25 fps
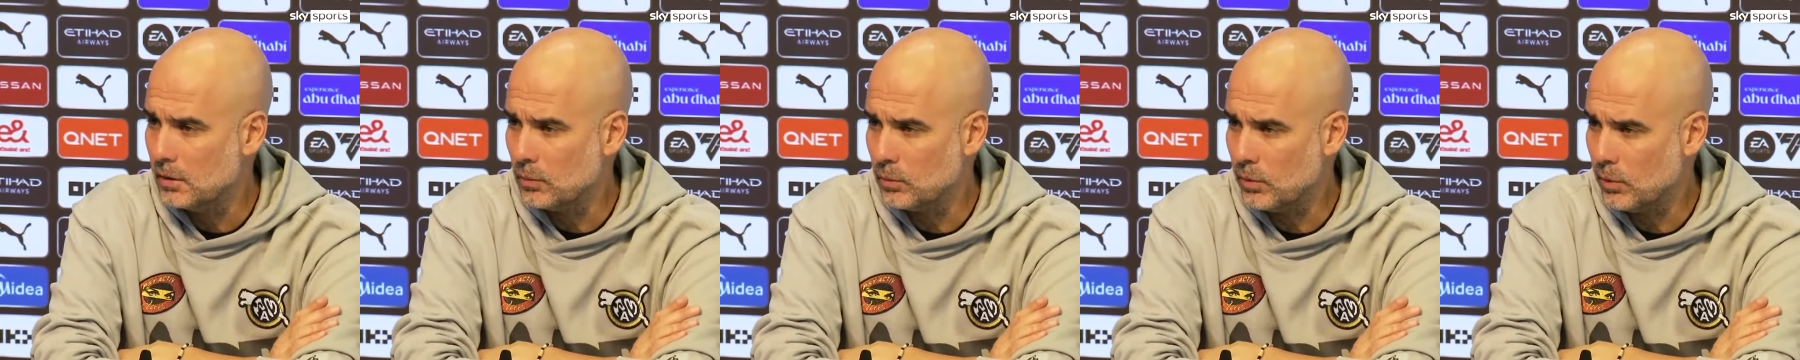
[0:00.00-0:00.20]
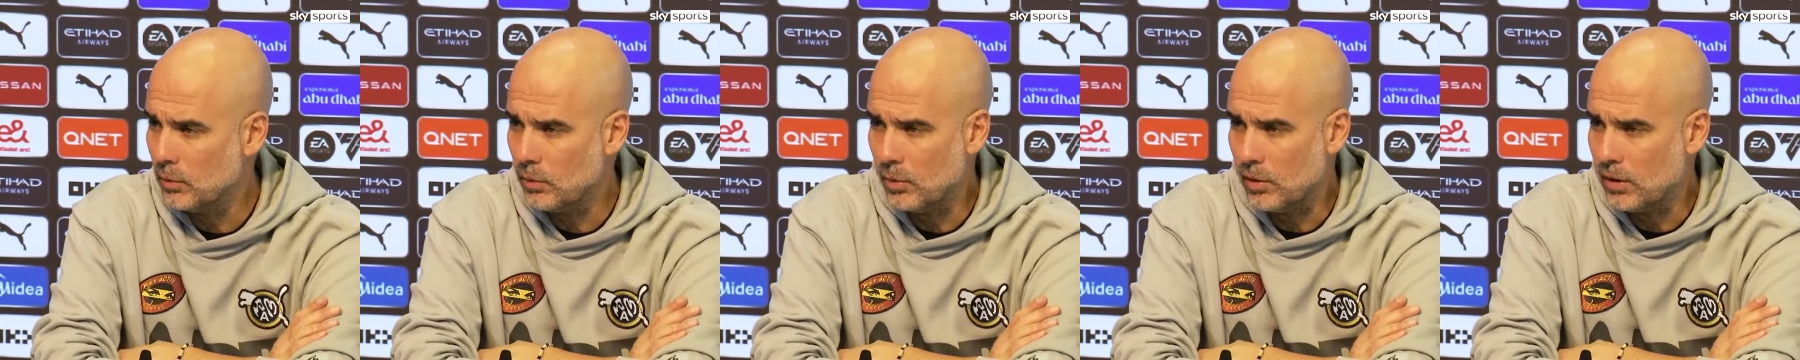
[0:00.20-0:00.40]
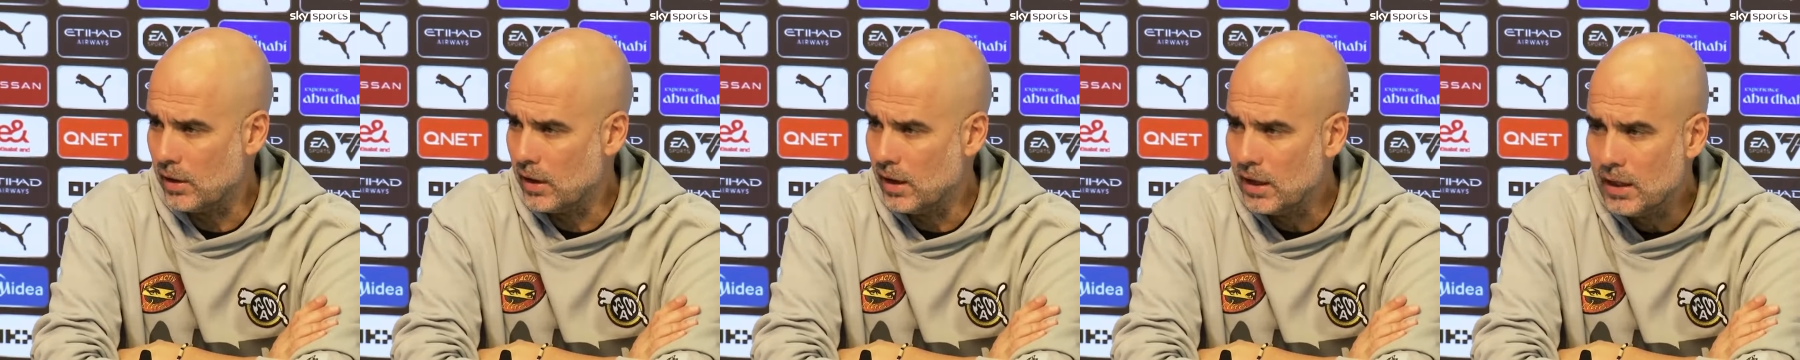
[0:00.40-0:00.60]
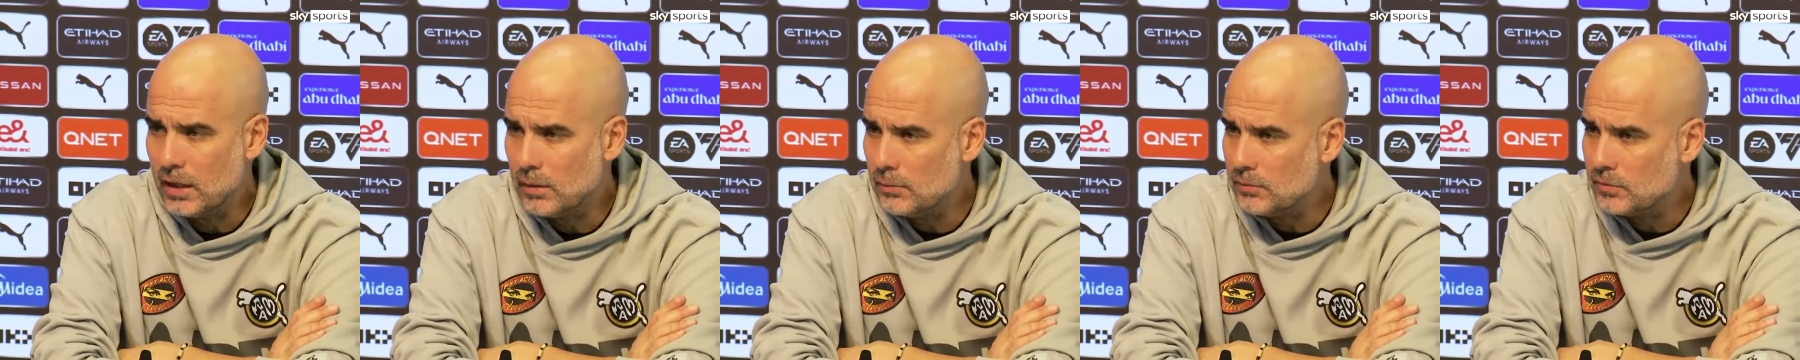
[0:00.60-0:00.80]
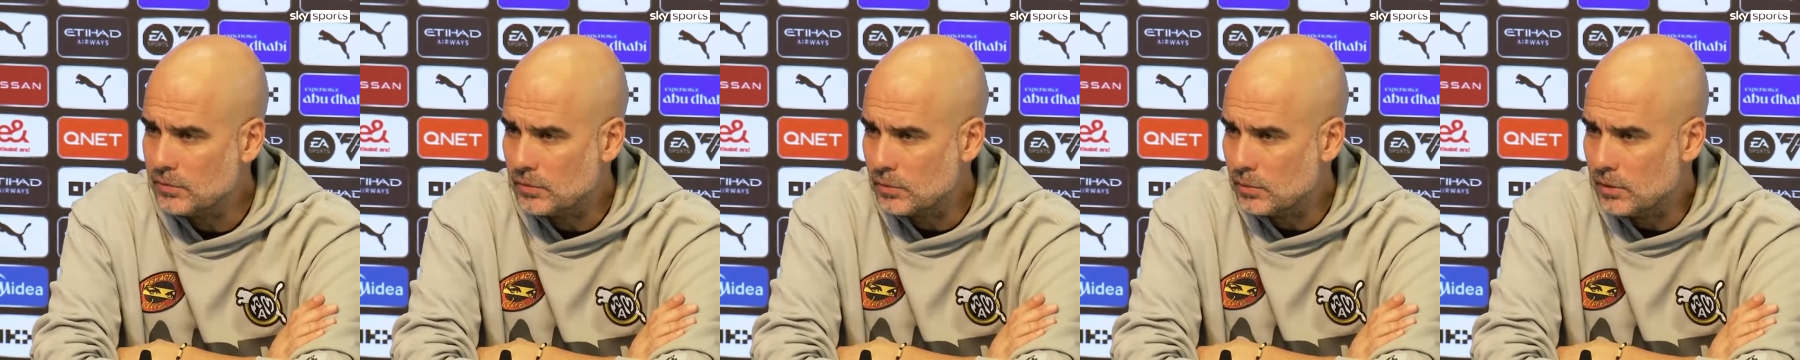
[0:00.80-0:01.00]
we won
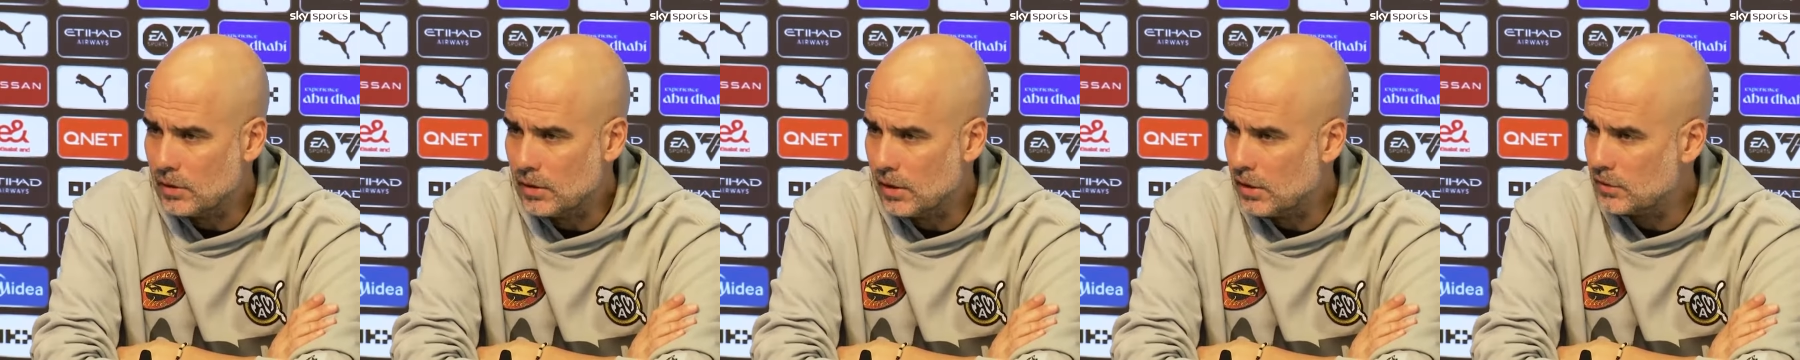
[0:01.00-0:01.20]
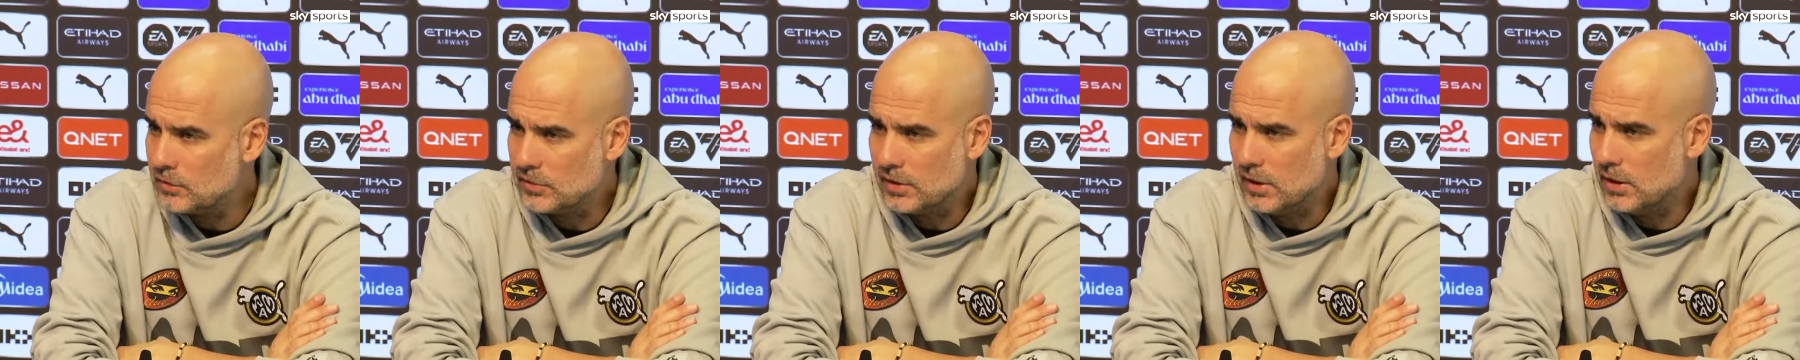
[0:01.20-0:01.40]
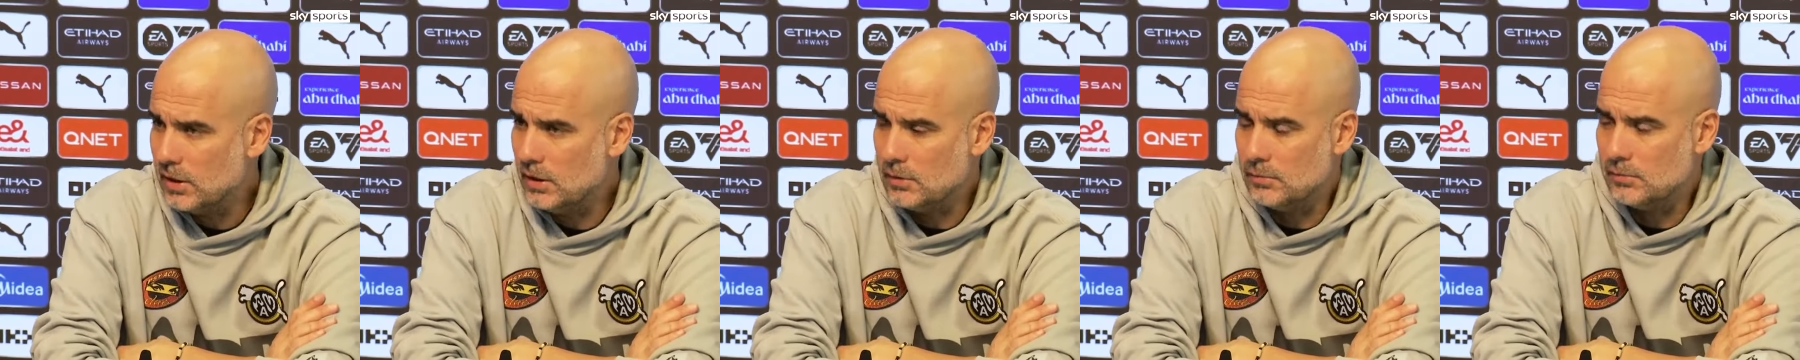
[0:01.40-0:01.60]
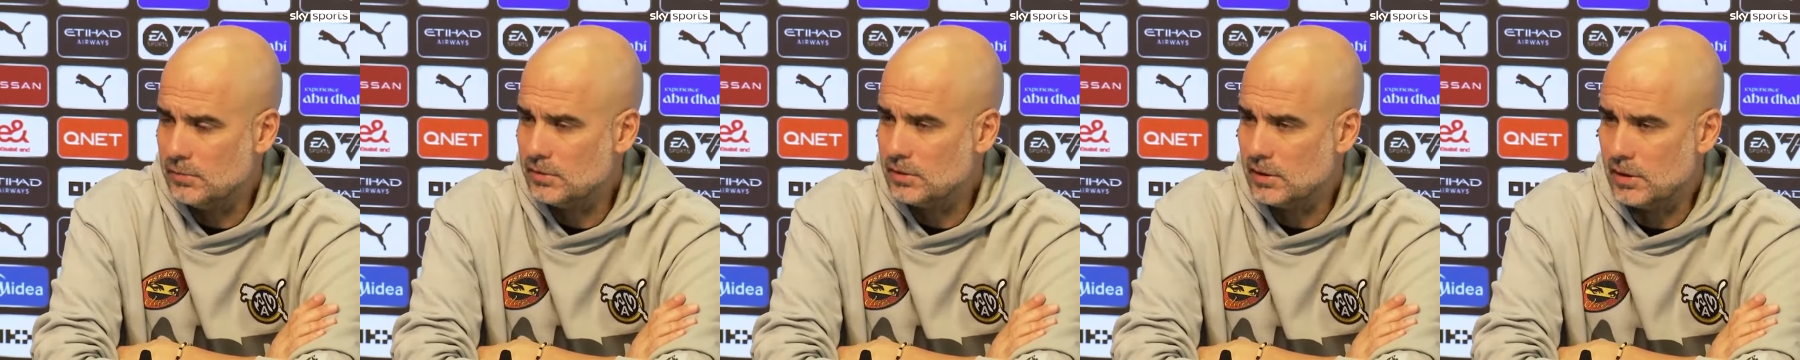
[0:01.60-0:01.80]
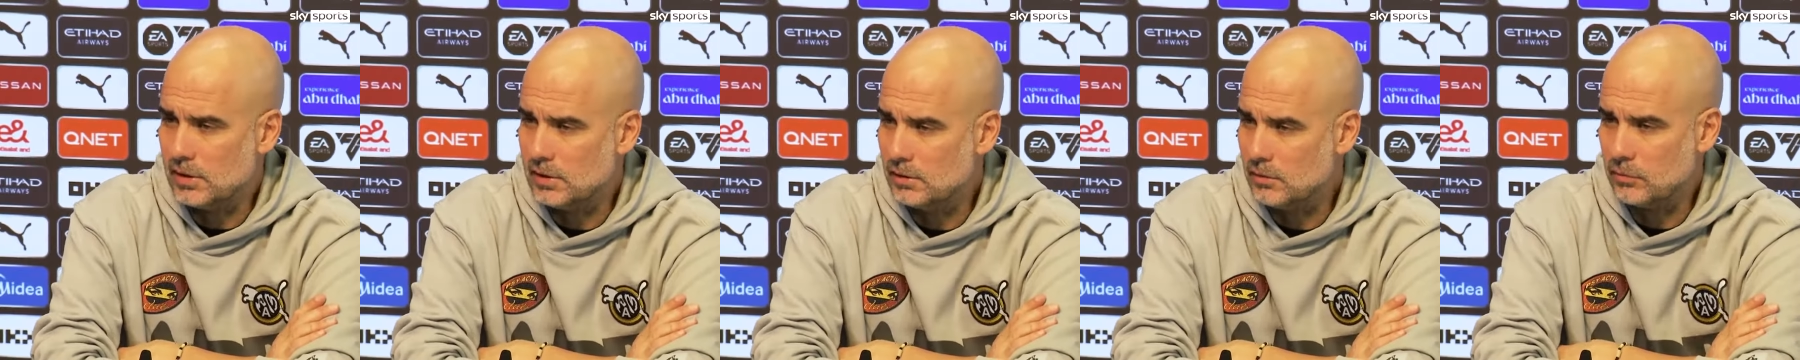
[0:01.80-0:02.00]
games, we lost
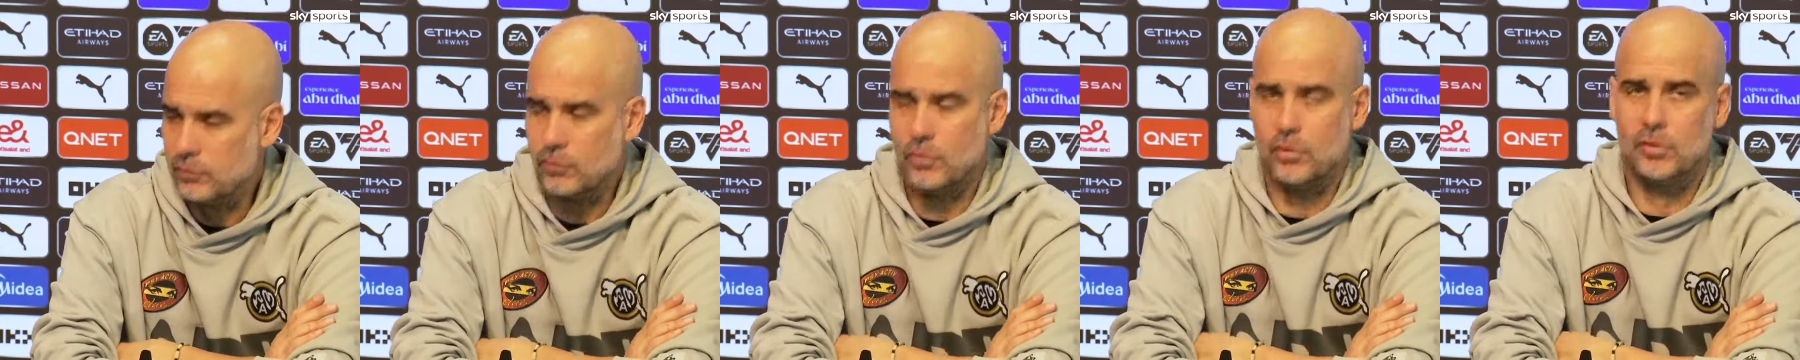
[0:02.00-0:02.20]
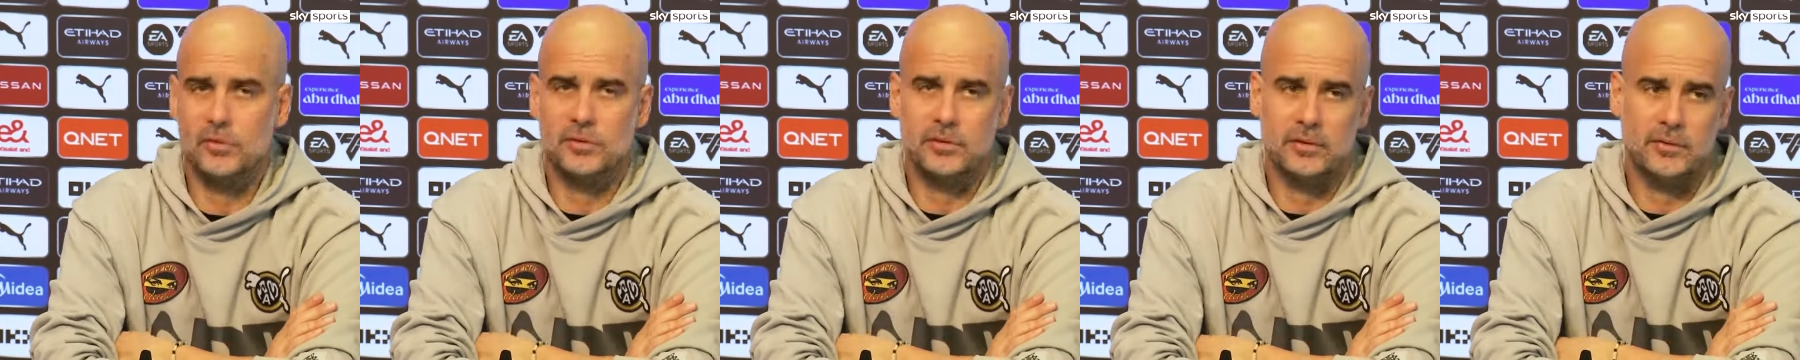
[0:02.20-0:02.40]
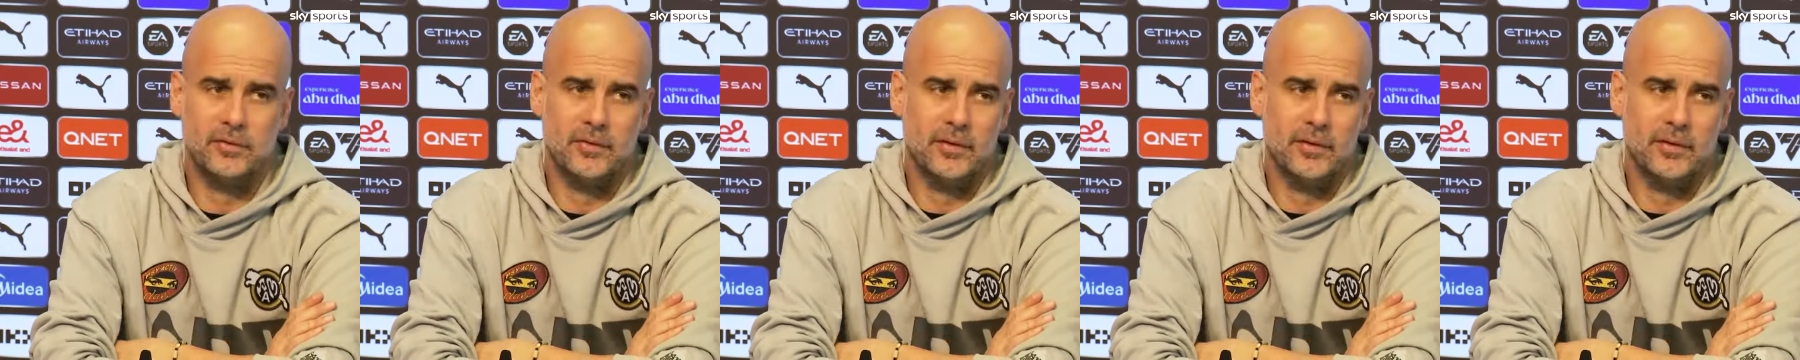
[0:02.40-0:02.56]
games, and of course the